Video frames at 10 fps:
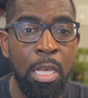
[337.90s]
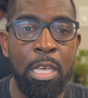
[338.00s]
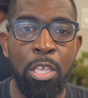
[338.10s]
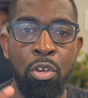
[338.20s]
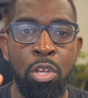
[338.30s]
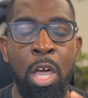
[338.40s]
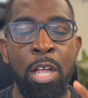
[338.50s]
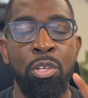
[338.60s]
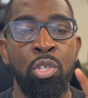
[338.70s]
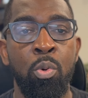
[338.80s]
You're
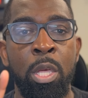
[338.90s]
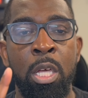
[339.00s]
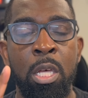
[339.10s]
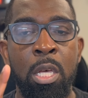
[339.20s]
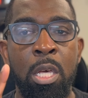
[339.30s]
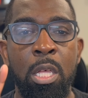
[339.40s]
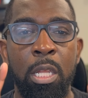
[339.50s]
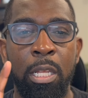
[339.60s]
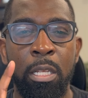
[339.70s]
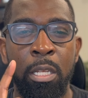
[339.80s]
not doing
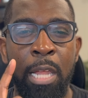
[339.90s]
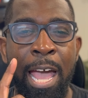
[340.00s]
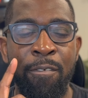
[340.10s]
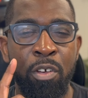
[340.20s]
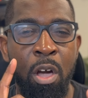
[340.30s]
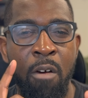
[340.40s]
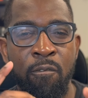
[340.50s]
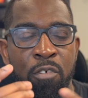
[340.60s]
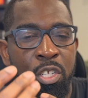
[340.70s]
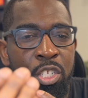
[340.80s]
live
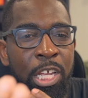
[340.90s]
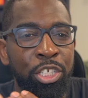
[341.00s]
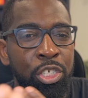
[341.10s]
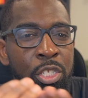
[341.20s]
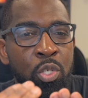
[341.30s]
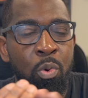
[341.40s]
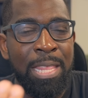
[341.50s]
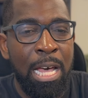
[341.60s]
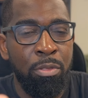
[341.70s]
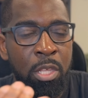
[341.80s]
conversations
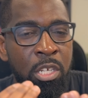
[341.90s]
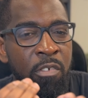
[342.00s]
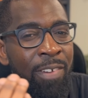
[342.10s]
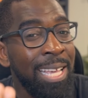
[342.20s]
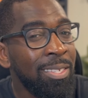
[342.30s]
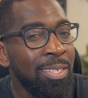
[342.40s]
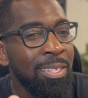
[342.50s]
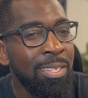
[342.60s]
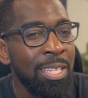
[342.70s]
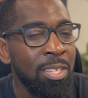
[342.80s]
without the
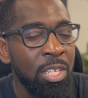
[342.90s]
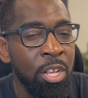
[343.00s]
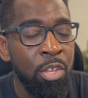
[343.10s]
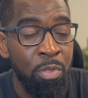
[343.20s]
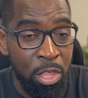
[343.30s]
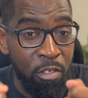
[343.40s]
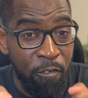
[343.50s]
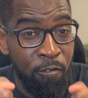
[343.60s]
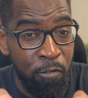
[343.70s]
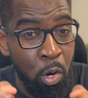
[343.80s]
devices necessarily, without the
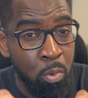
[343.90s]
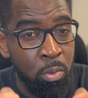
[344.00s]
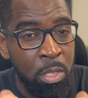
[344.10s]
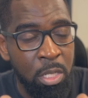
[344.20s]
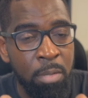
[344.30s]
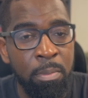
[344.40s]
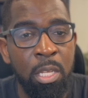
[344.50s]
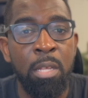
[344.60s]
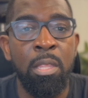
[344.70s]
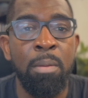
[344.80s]
phones
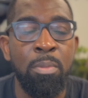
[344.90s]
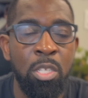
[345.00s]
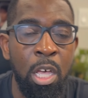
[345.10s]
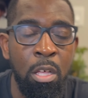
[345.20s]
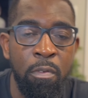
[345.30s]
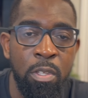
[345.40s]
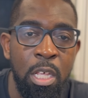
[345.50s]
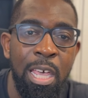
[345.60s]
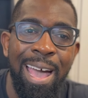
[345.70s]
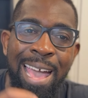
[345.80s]
themselves.
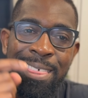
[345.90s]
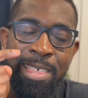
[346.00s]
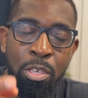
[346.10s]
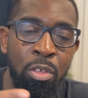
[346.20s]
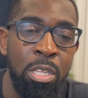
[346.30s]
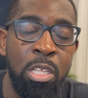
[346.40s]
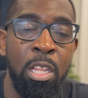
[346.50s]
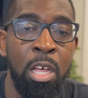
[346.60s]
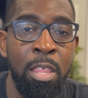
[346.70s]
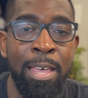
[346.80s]
I think you're going to see a
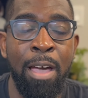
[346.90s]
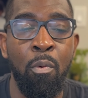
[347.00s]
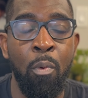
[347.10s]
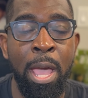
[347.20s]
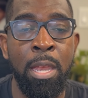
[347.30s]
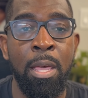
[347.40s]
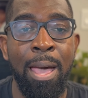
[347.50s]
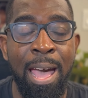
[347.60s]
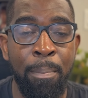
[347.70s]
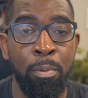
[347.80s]
lot of that when
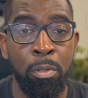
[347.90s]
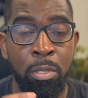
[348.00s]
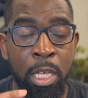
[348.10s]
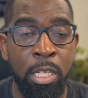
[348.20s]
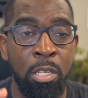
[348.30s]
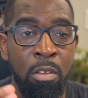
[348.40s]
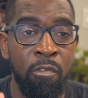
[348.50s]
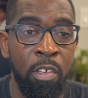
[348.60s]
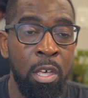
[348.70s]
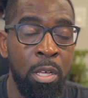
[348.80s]
Apple does
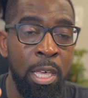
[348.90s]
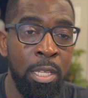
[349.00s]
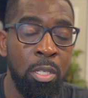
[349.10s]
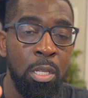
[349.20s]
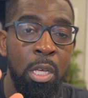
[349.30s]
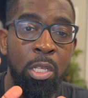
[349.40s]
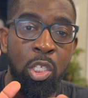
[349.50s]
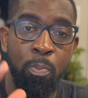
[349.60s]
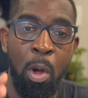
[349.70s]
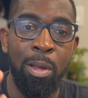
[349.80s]
unveil its
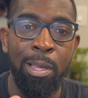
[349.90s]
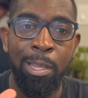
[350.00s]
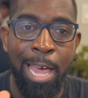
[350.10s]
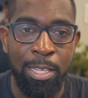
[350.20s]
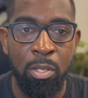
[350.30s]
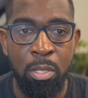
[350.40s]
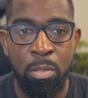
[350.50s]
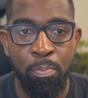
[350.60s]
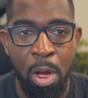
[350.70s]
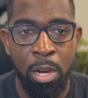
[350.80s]
smart glasses
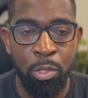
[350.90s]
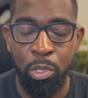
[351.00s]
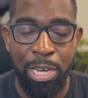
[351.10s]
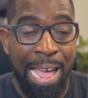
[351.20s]
product, which